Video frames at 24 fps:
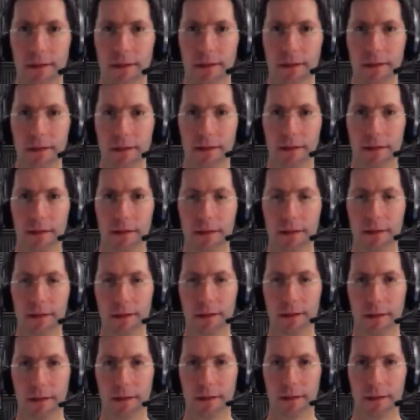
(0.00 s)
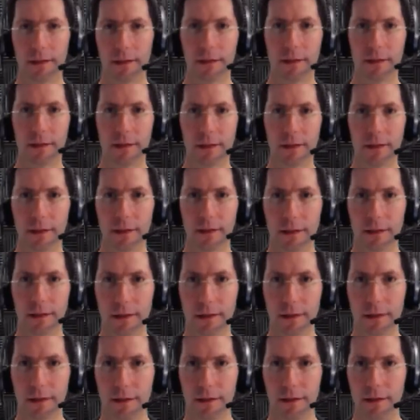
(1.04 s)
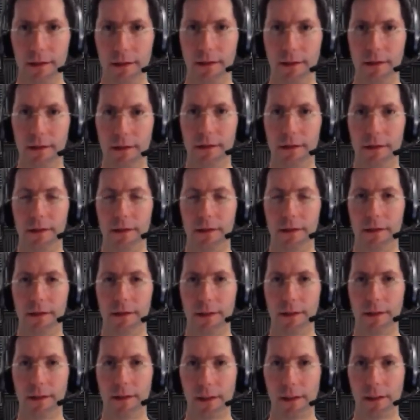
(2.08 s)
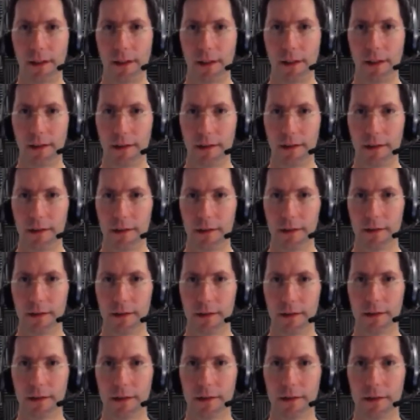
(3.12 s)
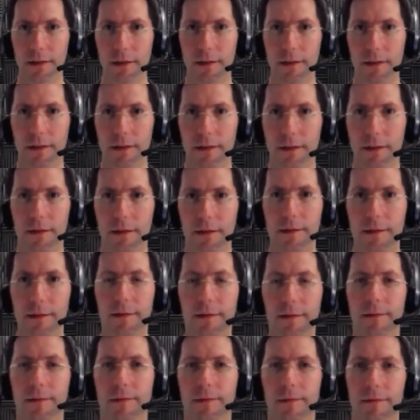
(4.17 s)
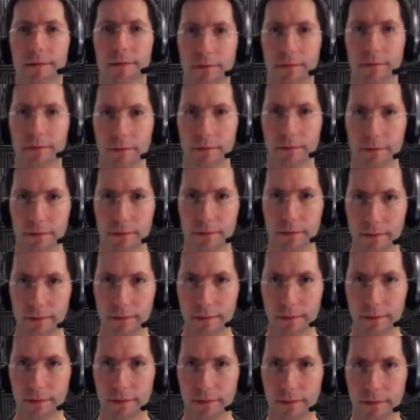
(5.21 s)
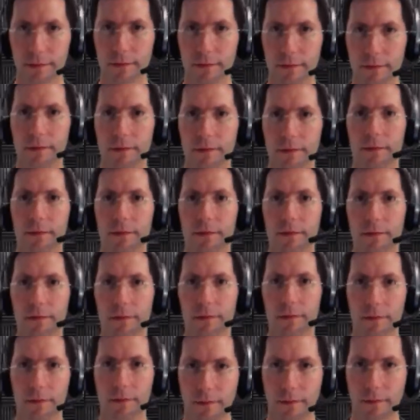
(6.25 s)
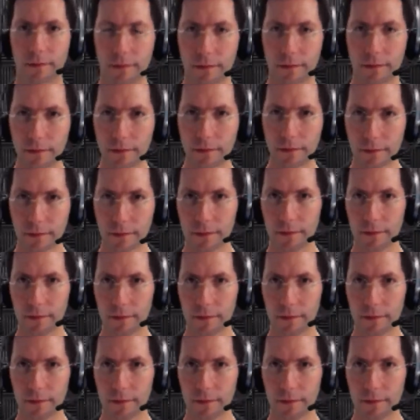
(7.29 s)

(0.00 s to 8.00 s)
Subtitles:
The person shown says nothing.